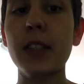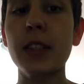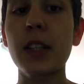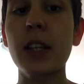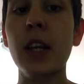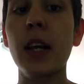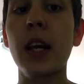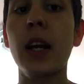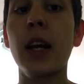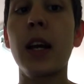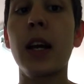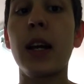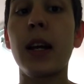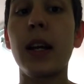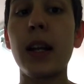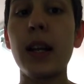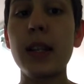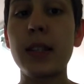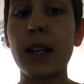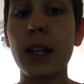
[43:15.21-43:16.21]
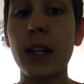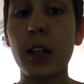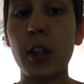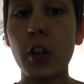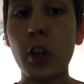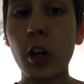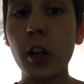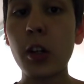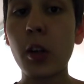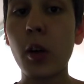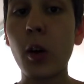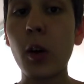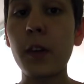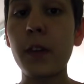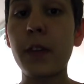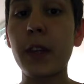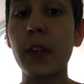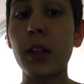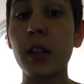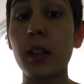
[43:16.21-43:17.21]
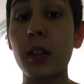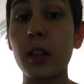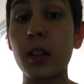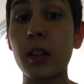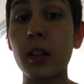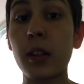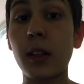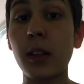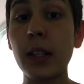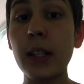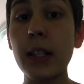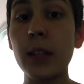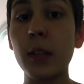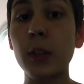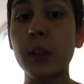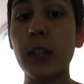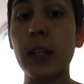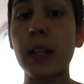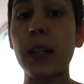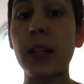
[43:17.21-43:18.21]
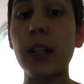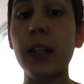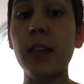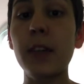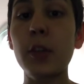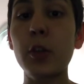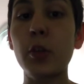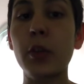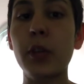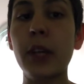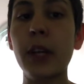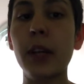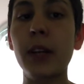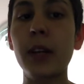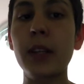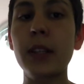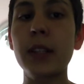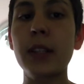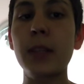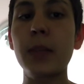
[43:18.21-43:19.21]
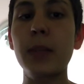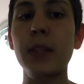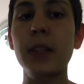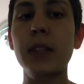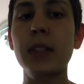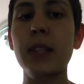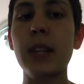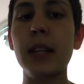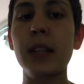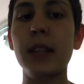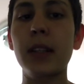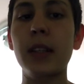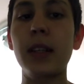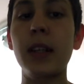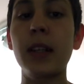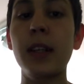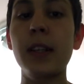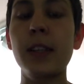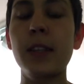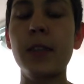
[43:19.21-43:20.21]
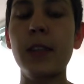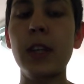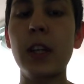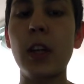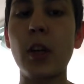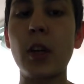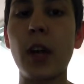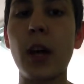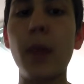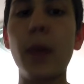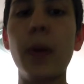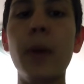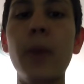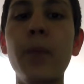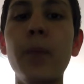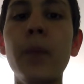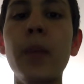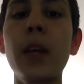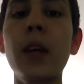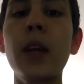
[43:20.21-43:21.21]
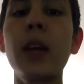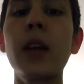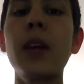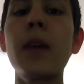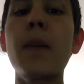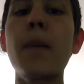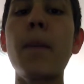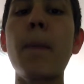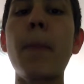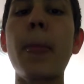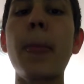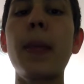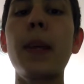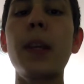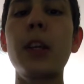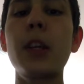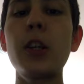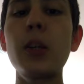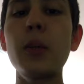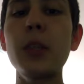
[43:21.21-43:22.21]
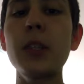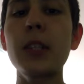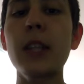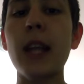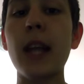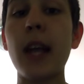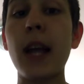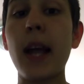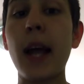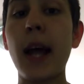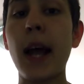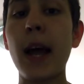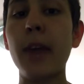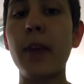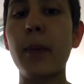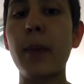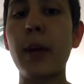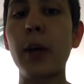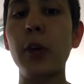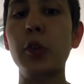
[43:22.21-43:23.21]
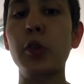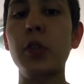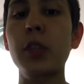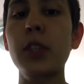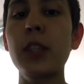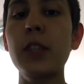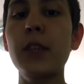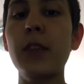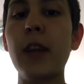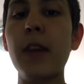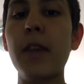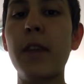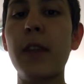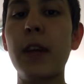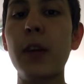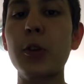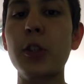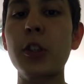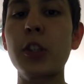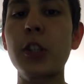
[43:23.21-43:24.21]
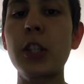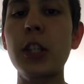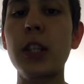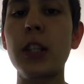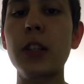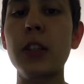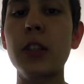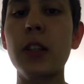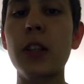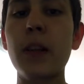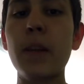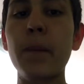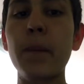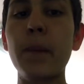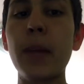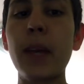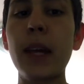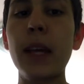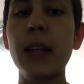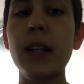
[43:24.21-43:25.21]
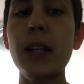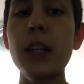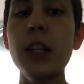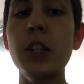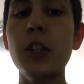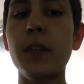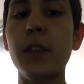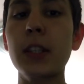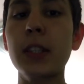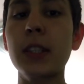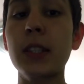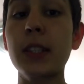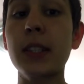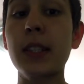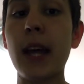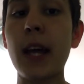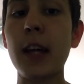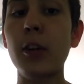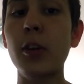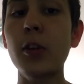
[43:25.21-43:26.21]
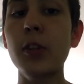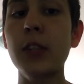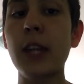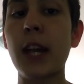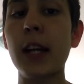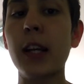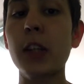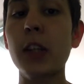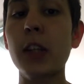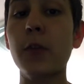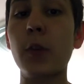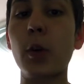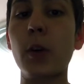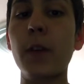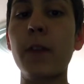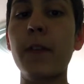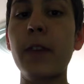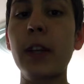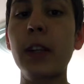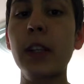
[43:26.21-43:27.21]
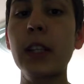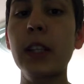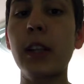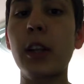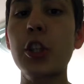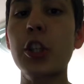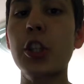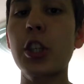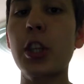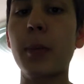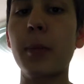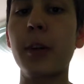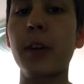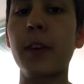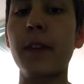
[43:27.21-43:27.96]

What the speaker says: is that not all of the alleles that an individual carries can be detected in its phenotype. Humans have about 25,000 genes, and each of us is heterozygous for a very large number of these.